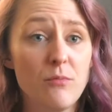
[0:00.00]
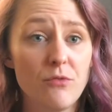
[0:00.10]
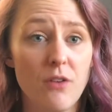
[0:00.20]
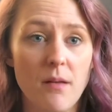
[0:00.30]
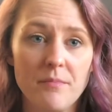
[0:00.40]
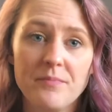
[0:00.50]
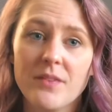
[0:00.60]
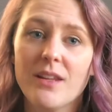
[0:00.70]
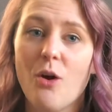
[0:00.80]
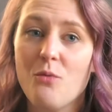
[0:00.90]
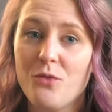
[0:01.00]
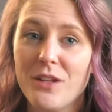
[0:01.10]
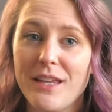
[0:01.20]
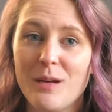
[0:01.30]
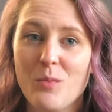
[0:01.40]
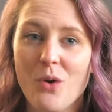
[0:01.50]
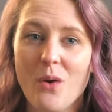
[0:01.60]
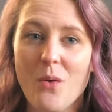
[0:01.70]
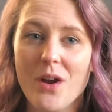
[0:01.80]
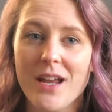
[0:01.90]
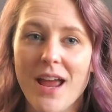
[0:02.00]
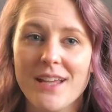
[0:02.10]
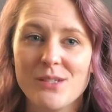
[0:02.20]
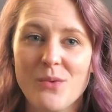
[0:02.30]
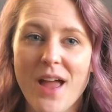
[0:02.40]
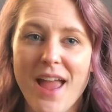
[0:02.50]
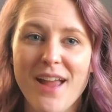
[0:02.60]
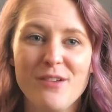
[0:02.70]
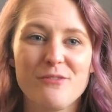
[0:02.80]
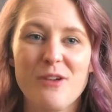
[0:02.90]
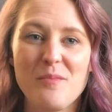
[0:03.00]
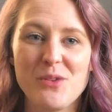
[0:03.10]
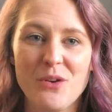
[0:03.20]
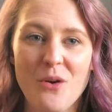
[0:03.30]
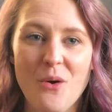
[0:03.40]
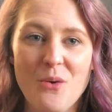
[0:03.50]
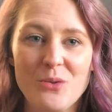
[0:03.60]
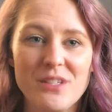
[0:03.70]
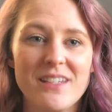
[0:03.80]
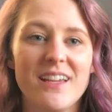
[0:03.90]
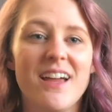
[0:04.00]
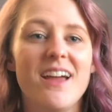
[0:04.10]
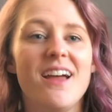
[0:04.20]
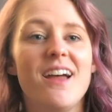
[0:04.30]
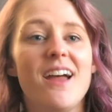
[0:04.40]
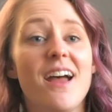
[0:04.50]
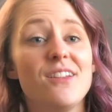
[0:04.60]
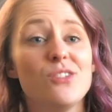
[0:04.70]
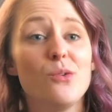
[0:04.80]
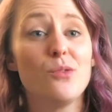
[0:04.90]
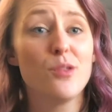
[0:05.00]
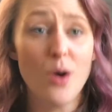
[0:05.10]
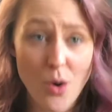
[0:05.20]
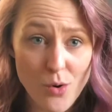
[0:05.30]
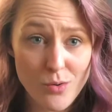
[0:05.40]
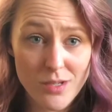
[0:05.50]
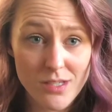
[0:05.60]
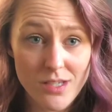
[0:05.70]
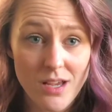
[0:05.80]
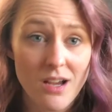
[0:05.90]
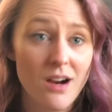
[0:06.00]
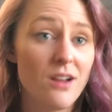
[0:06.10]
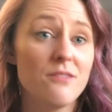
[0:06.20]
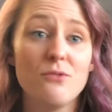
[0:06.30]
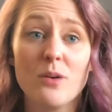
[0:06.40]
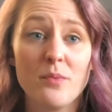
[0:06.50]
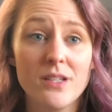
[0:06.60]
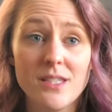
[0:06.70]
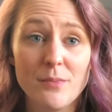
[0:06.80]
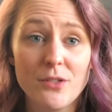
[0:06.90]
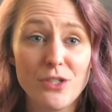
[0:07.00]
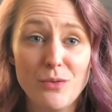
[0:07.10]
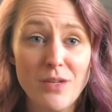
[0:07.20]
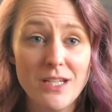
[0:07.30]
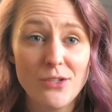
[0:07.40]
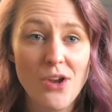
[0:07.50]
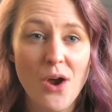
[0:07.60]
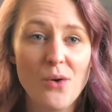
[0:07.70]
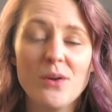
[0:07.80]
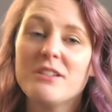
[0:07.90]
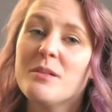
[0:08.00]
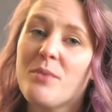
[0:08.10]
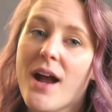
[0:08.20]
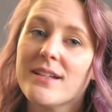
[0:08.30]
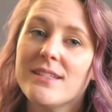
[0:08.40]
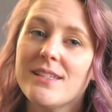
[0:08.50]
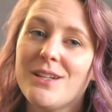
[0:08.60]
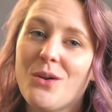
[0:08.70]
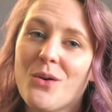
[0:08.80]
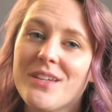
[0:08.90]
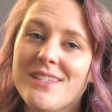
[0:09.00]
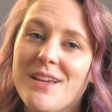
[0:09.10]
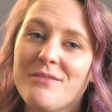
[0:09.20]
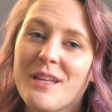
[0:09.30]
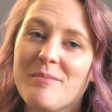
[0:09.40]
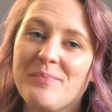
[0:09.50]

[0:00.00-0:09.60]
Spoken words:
from, hopefully in a more organized way from your hold. And so those are the 4 principles you need to know to practice Yin Yoga safely.